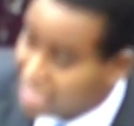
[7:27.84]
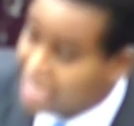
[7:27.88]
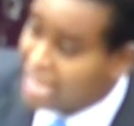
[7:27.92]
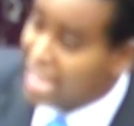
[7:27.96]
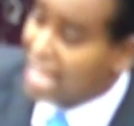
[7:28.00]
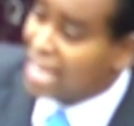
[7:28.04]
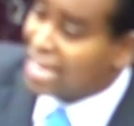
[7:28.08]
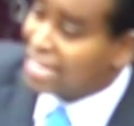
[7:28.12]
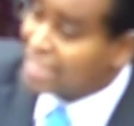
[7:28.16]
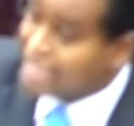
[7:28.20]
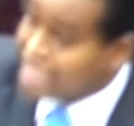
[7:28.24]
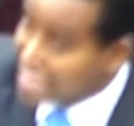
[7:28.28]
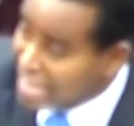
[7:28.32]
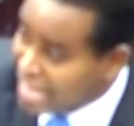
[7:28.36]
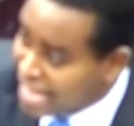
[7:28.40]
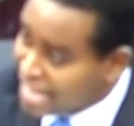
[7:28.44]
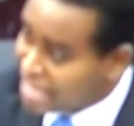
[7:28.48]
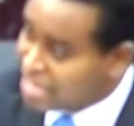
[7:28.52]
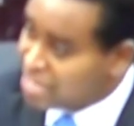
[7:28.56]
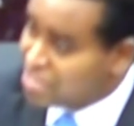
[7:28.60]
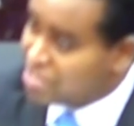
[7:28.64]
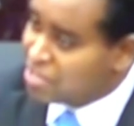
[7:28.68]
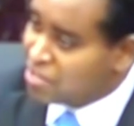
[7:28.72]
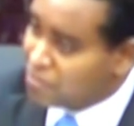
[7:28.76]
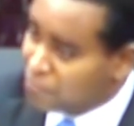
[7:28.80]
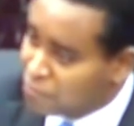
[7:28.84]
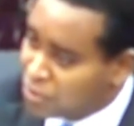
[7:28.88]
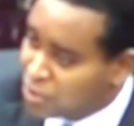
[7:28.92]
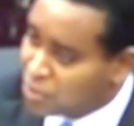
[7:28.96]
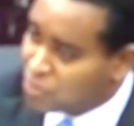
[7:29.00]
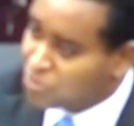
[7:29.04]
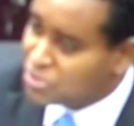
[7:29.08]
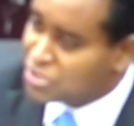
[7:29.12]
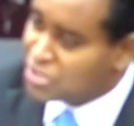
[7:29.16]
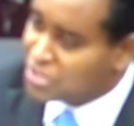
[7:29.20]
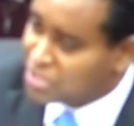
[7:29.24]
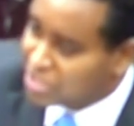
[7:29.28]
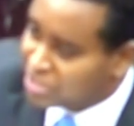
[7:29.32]
at the end of
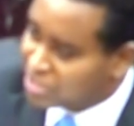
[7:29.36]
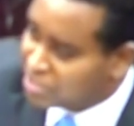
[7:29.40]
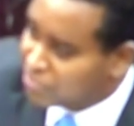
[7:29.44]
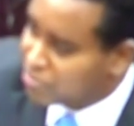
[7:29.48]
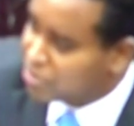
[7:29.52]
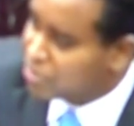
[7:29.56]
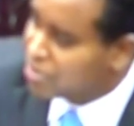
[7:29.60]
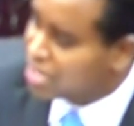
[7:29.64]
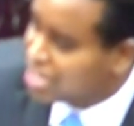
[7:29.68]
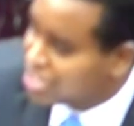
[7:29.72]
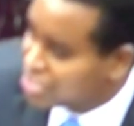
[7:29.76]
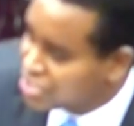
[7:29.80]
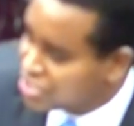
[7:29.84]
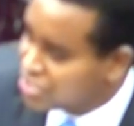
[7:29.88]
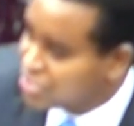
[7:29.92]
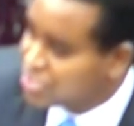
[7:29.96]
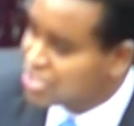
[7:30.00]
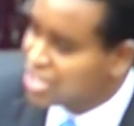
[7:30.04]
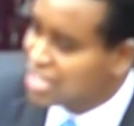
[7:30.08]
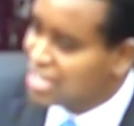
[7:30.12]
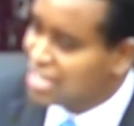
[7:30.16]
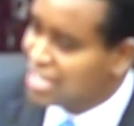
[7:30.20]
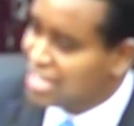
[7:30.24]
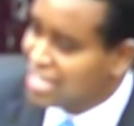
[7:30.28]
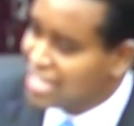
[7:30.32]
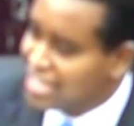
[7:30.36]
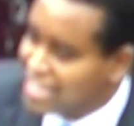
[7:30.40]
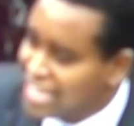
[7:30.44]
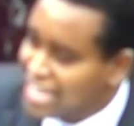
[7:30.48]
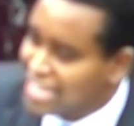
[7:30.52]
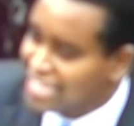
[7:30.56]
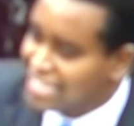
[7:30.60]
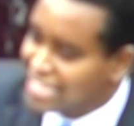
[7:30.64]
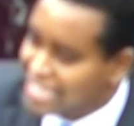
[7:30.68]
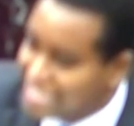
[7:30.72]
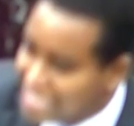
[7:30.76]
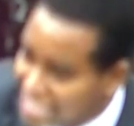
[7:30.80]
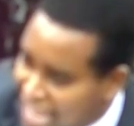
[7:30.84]
those deliberations, they
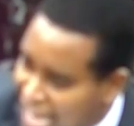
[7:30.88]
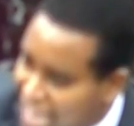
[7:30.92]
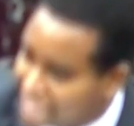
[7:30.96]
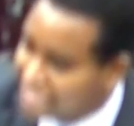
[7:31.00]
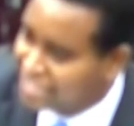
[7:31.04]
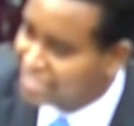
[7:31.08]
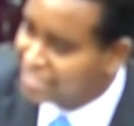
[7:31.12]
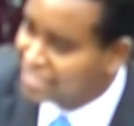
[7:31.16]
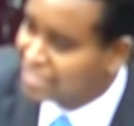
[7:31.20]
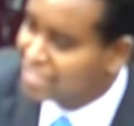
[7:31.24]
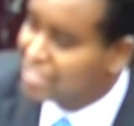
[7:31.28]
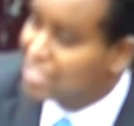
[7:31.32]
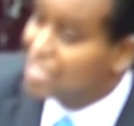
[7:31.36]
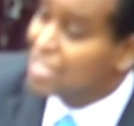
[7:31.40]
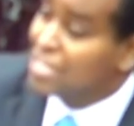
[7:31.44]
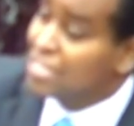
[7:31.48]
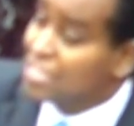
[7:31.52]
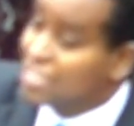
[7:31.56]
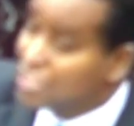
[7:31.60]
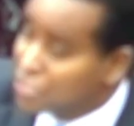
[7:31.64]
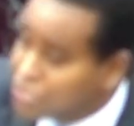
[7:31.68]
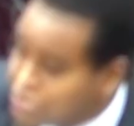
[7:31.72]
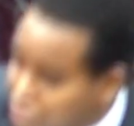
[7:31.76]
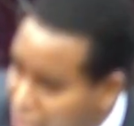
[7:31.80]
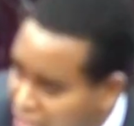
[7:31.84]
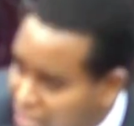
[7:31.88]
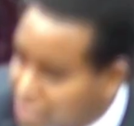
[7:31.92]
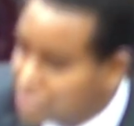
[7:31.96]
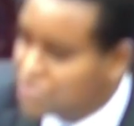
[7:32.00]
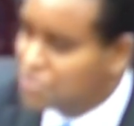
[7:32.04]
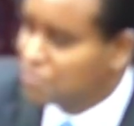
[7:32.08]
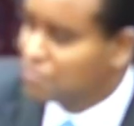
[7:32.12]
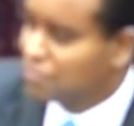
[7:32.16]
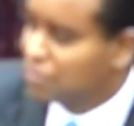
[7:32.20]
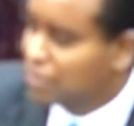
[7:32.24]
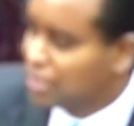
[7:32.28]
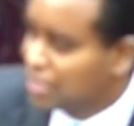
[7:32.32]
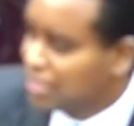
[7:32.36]
decided
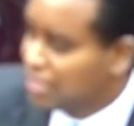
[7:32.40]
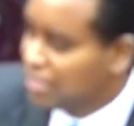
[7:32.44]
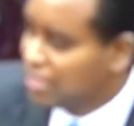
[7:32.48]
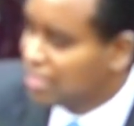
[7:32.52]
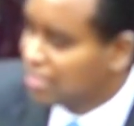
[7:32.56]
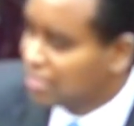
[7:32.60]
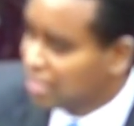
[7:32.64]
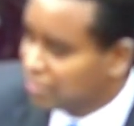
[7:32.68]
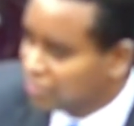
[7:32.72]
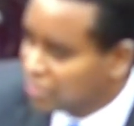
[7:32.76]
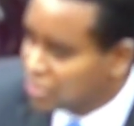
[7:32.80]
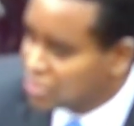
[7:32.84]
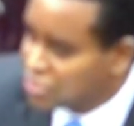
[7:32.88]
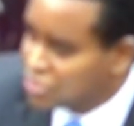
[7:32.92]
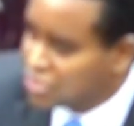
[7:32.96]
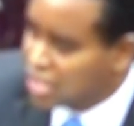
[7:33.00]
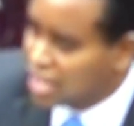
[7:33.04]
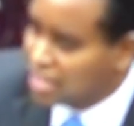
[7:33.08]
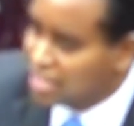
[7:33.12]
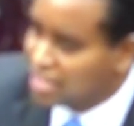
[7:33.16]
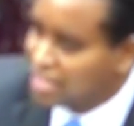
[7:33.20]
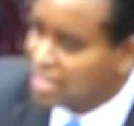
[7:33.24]
decisively that the Senate